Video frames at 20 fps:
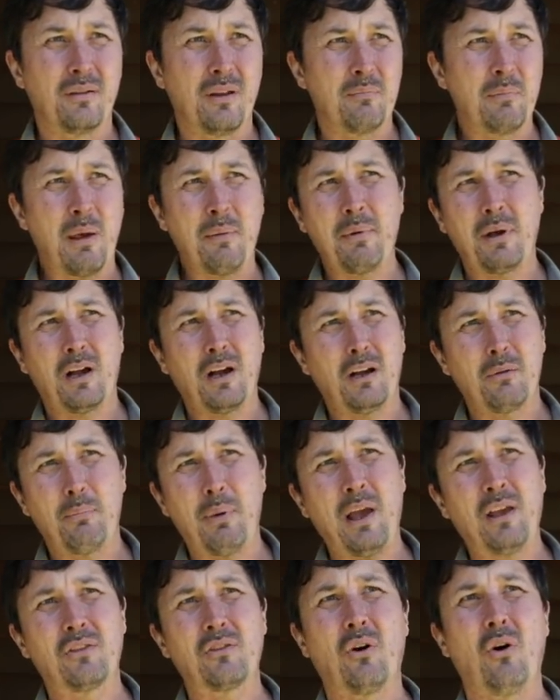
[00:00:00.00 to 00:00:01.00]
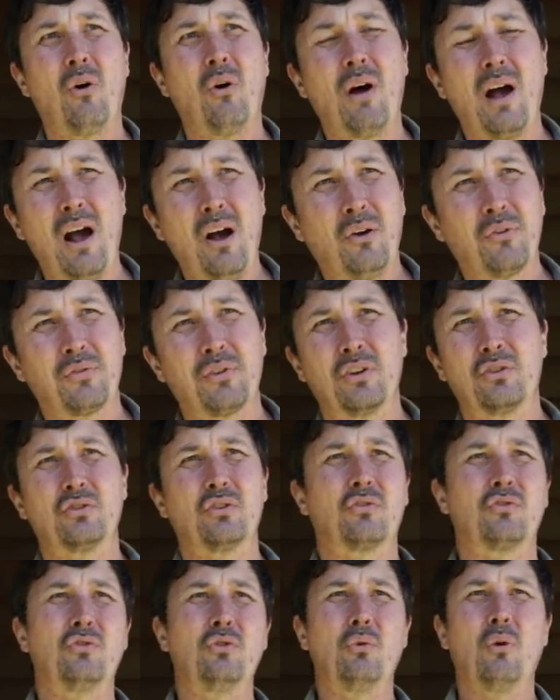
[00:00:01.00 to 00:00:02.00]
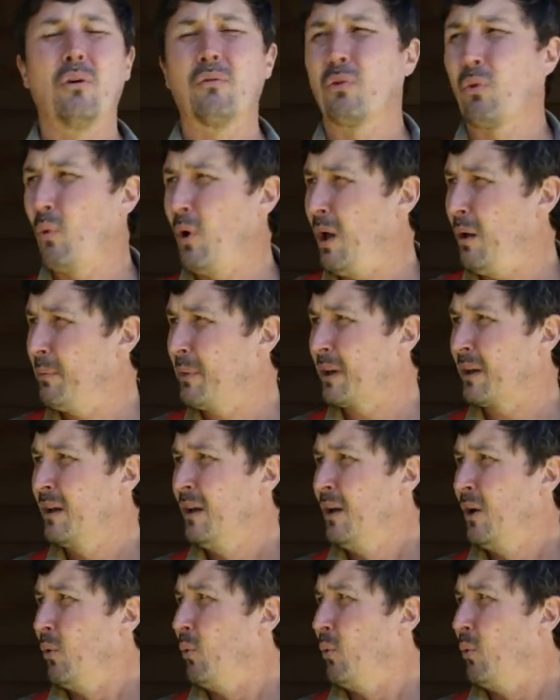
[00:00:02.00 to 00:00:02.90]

and maybe I got to paint the whole house and it's just too overwhelming.